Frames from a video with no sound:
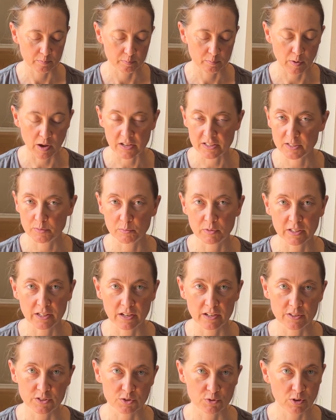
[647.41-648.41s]
possibly
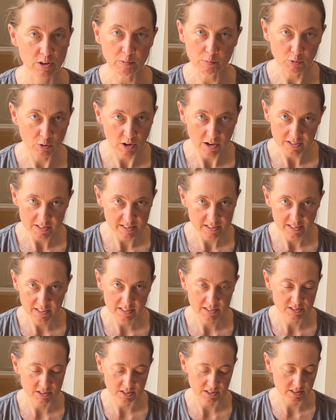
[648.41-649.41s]
on stream
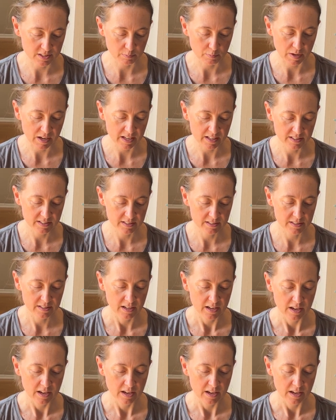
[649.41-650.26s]
crossings, just depends.